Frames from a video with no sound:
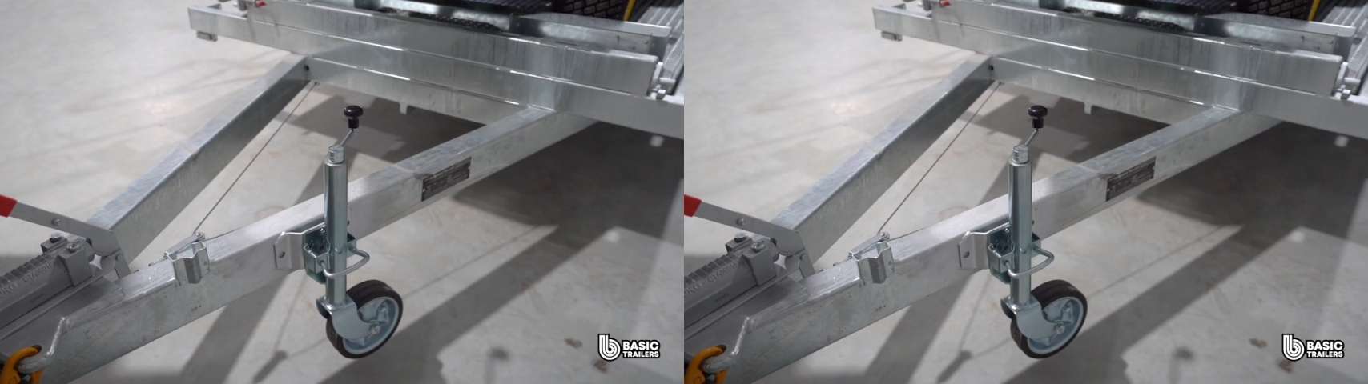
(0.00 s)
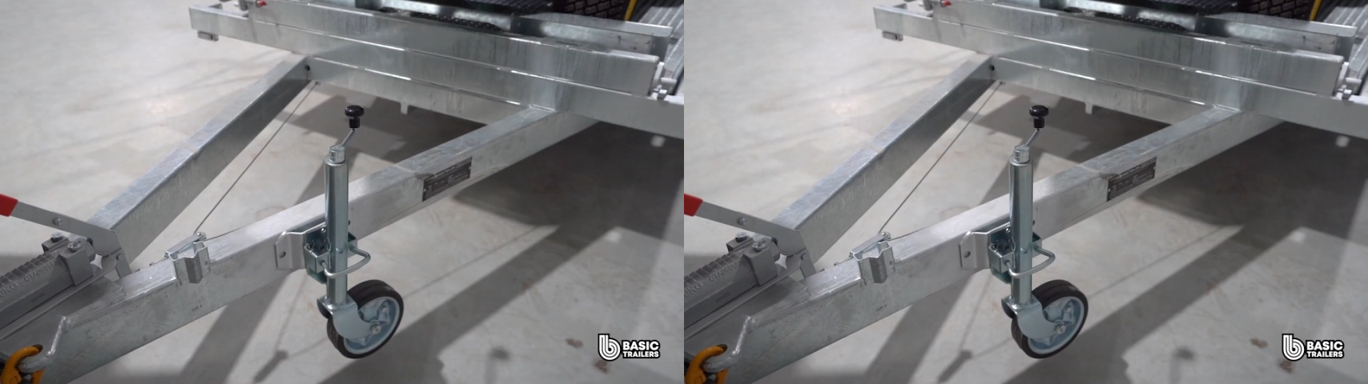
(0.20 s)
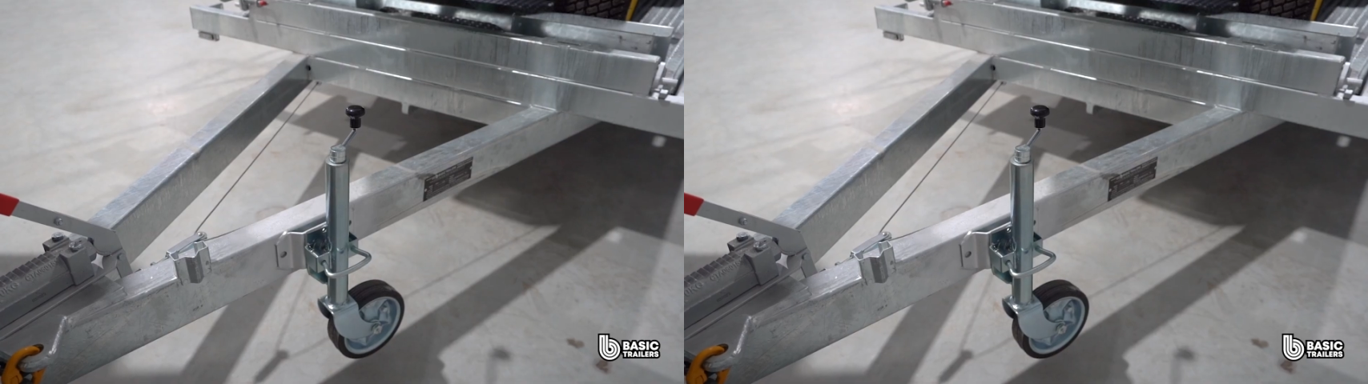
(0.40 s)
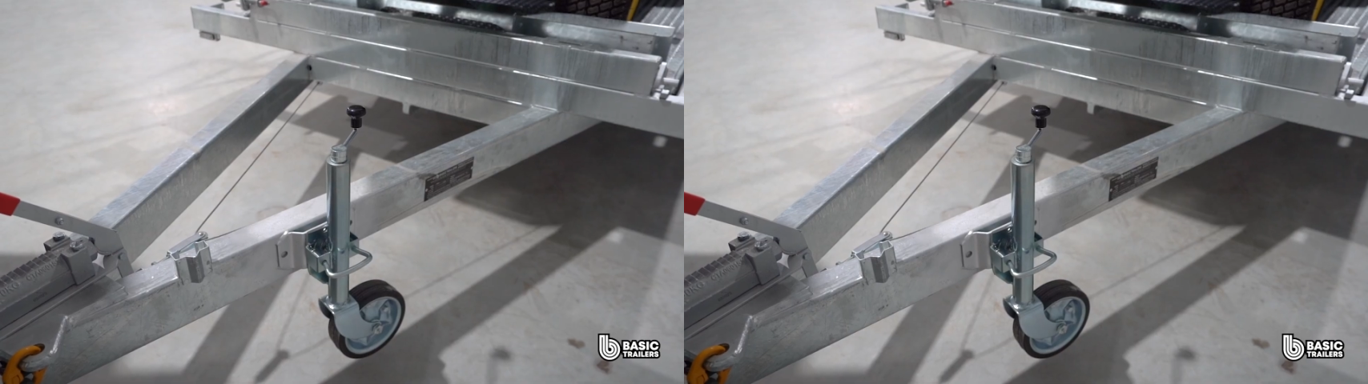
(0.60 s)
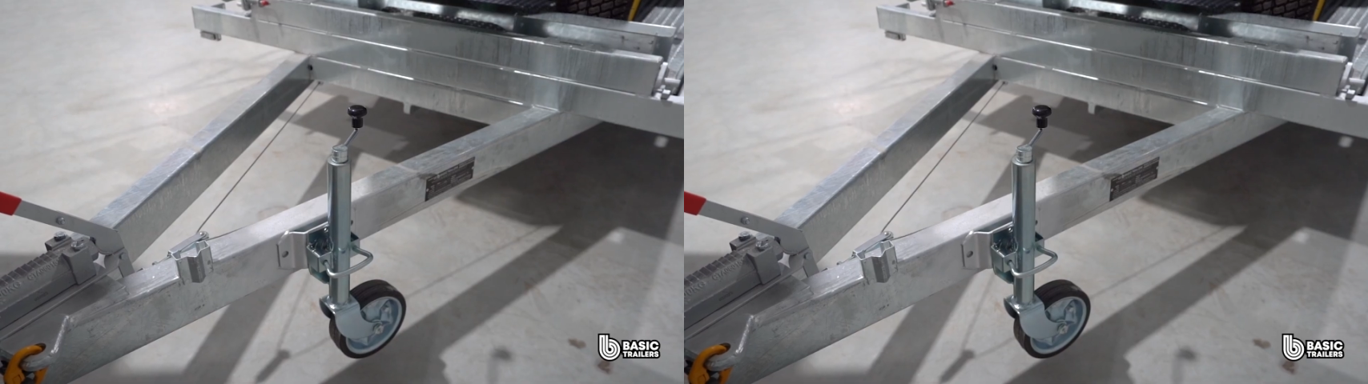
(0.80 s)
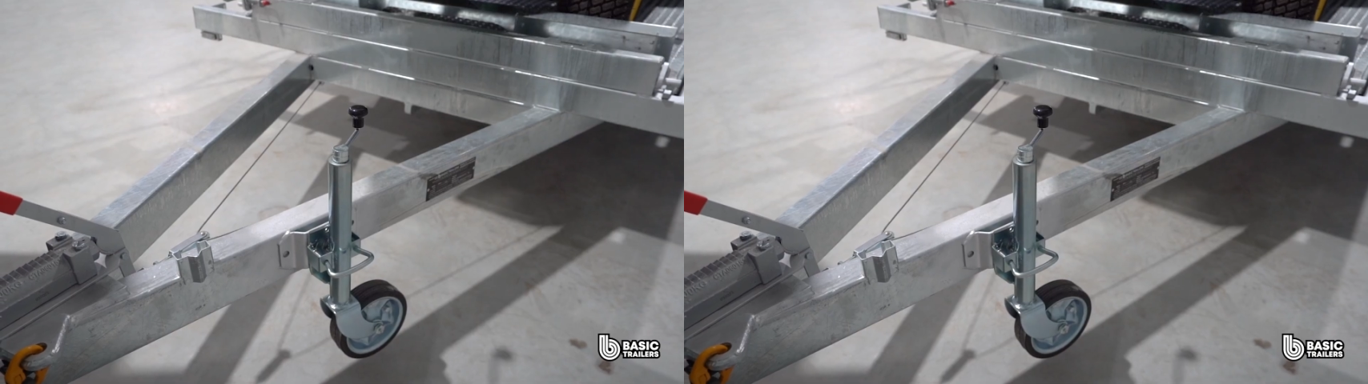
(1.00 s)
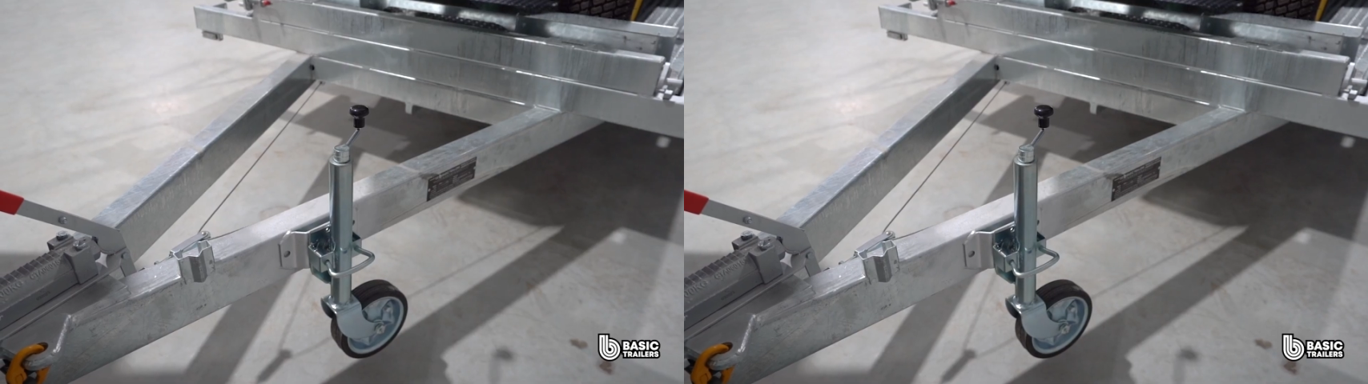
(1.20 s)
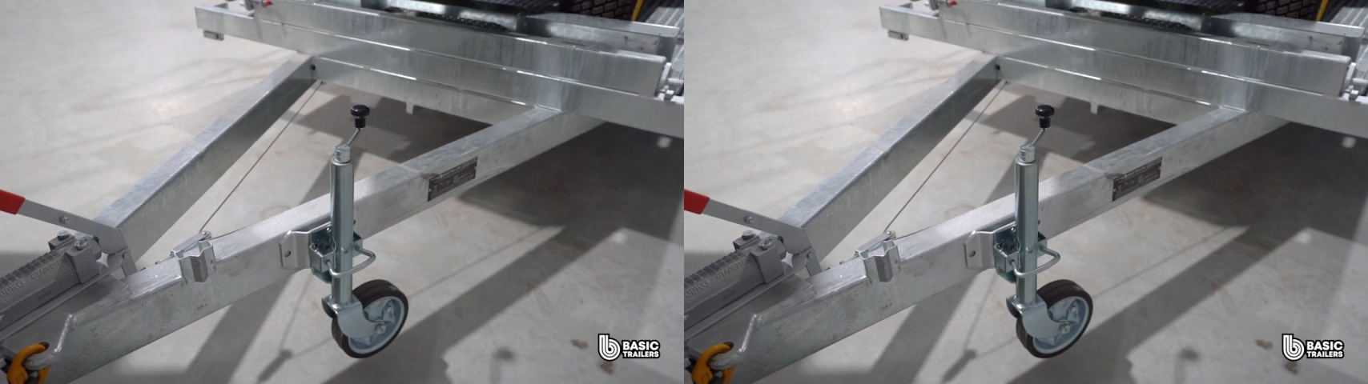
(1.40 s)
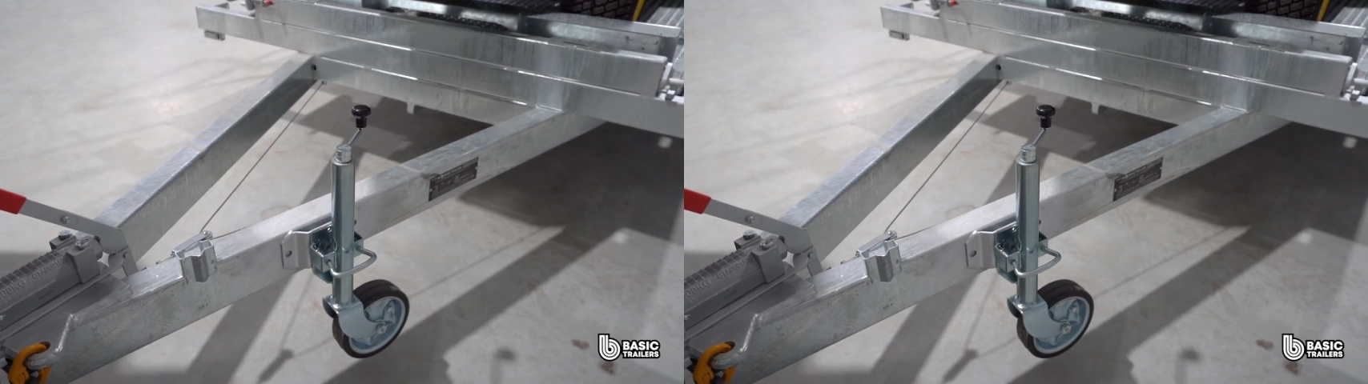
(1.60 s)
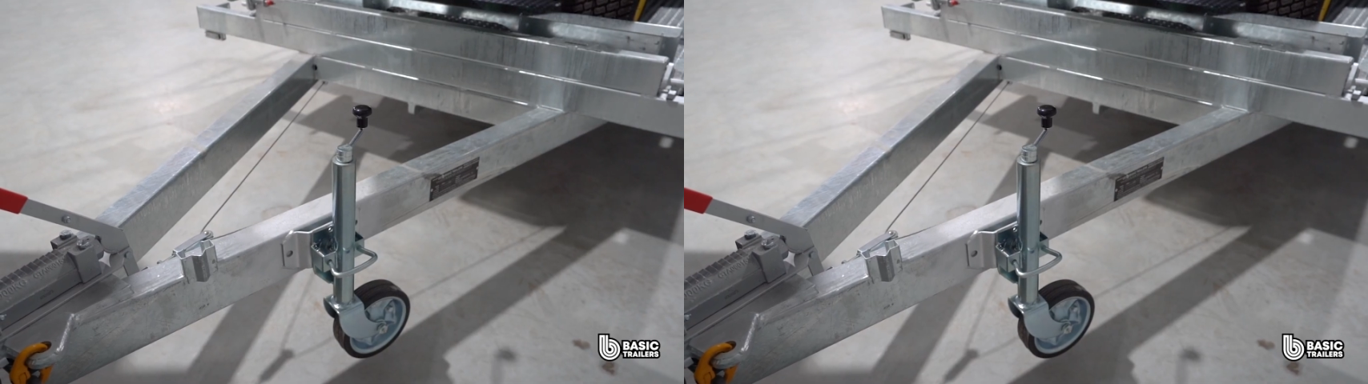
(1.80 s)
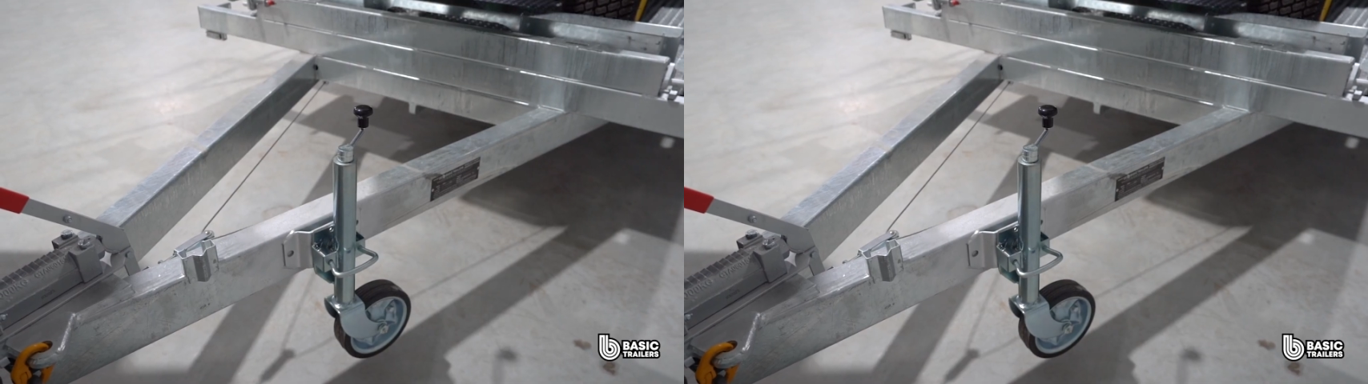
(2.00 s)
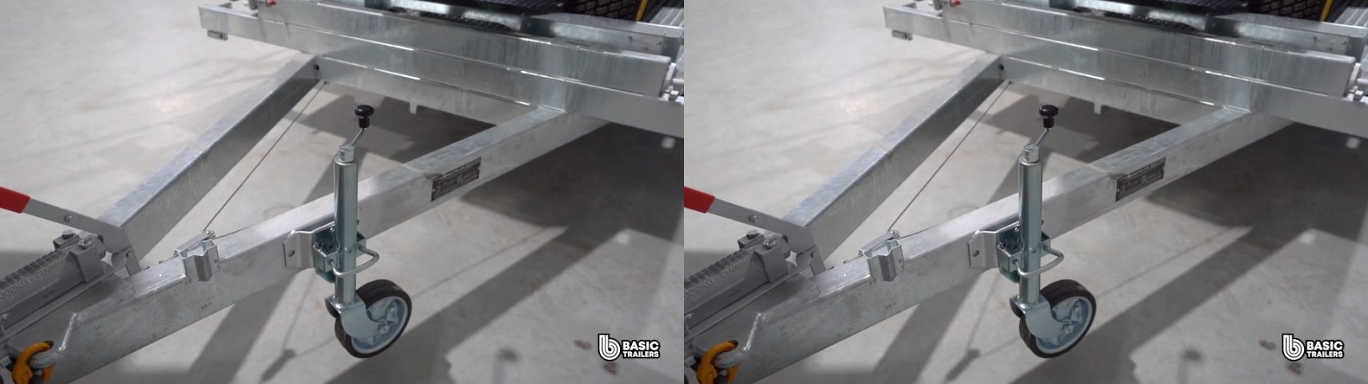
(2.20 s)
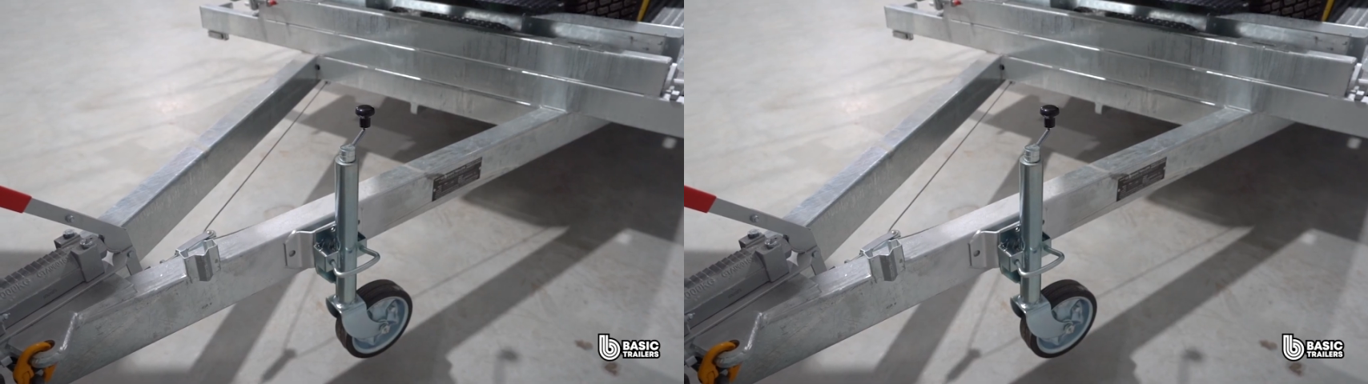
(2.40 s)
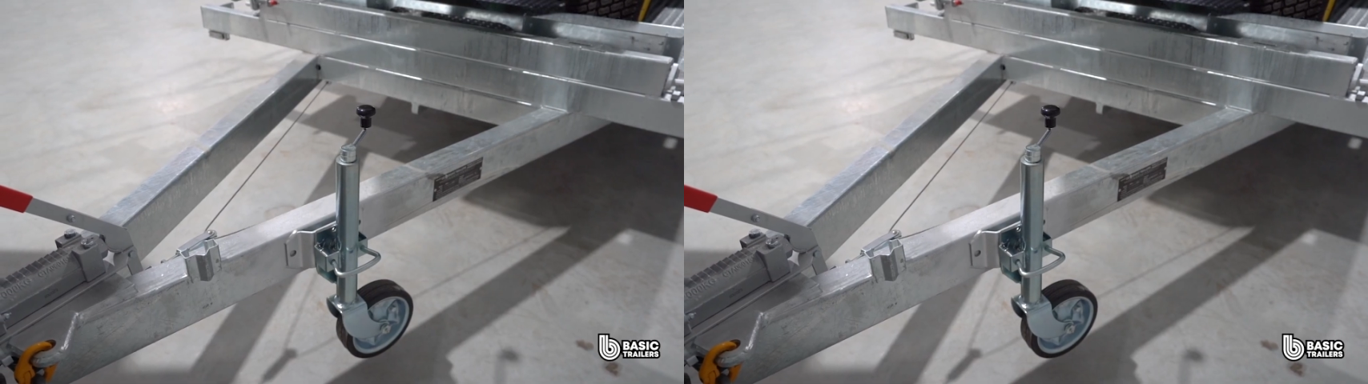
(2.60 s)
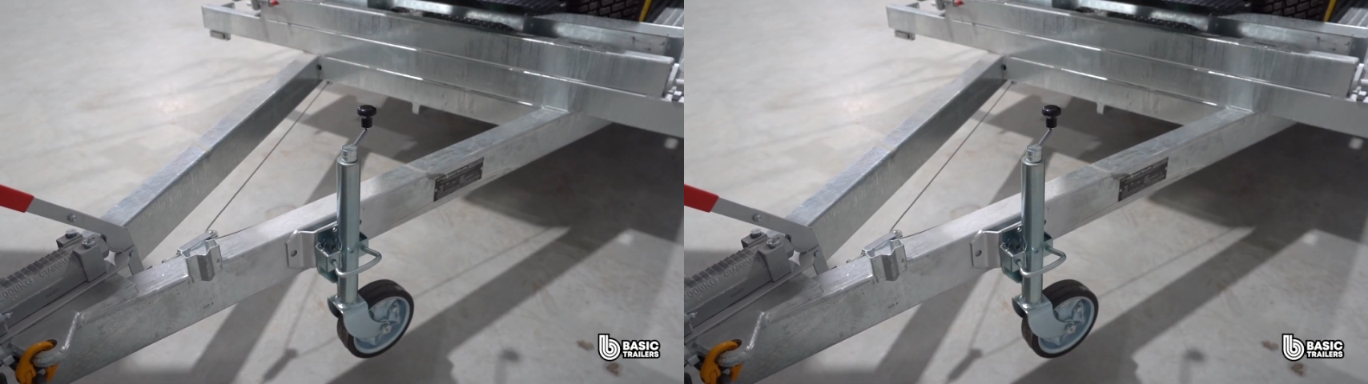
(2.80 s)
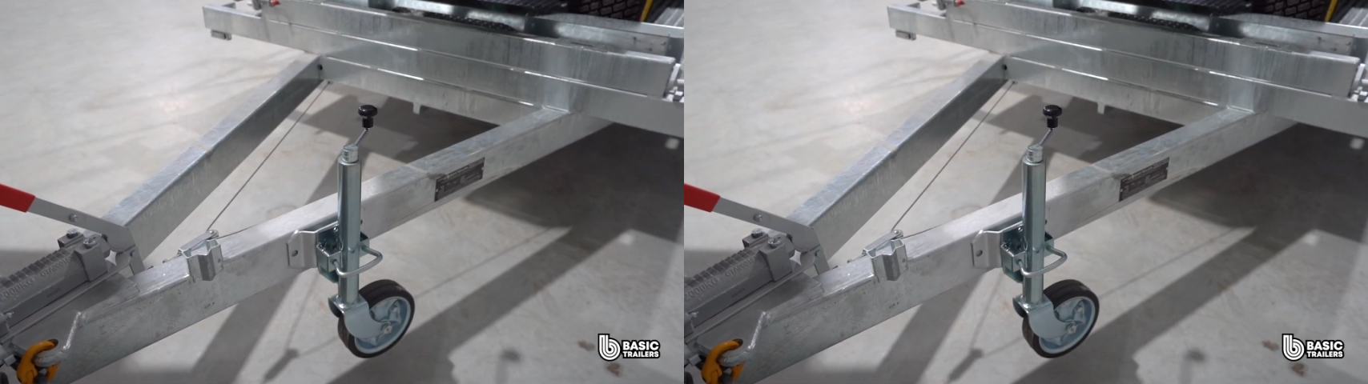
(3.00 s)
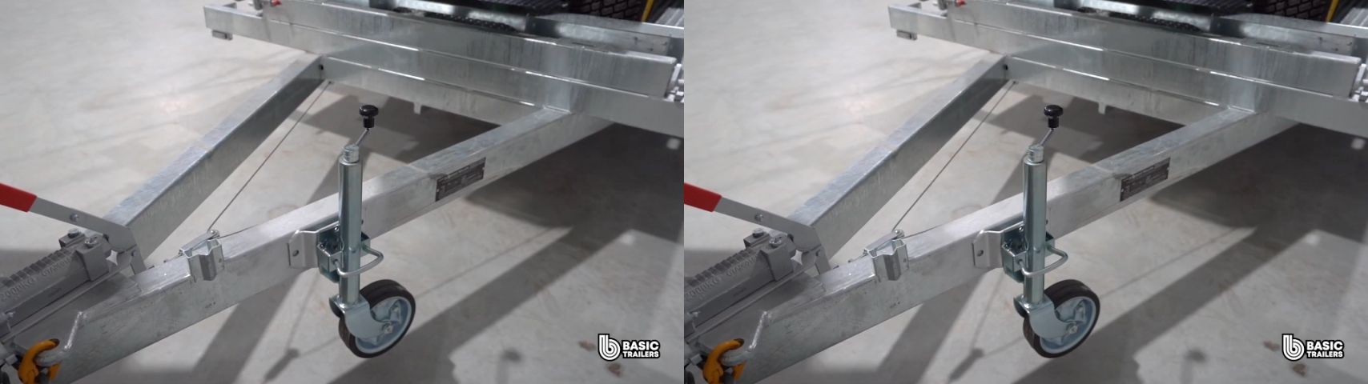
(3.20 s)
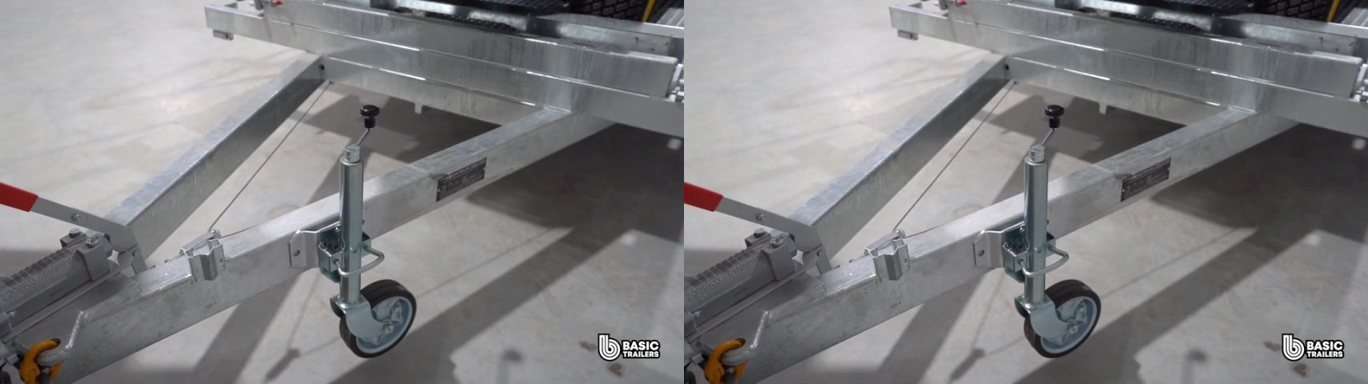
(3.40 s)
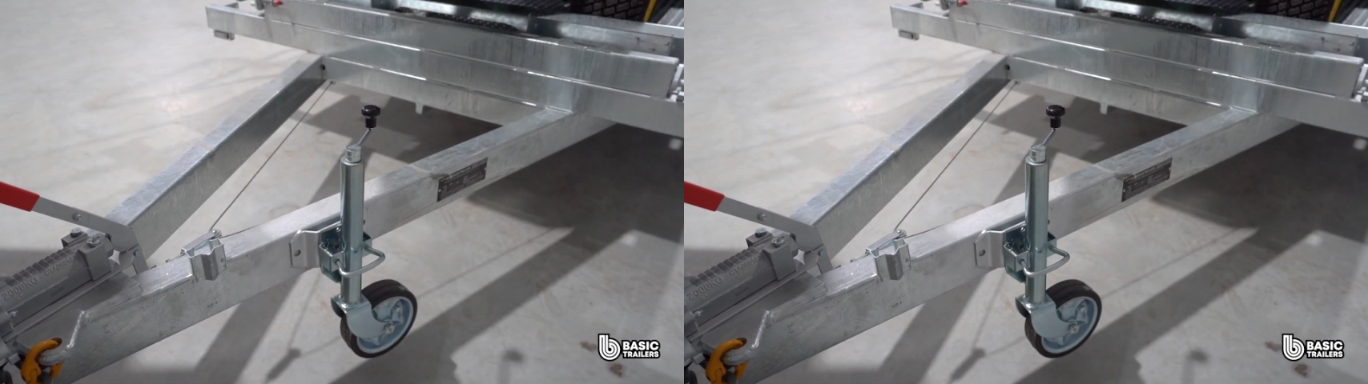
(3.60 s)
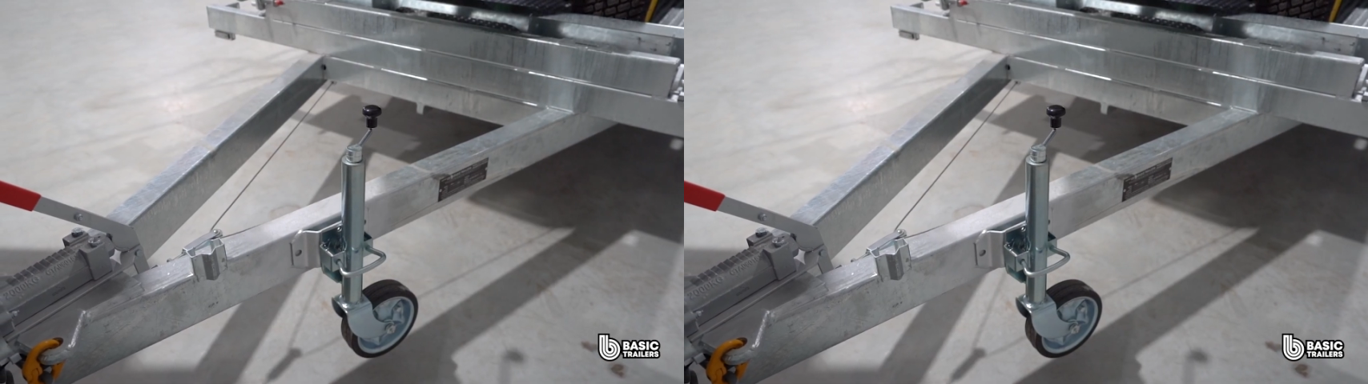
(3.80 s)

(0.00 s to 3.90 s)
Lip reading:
Nobody's mouth can be seen.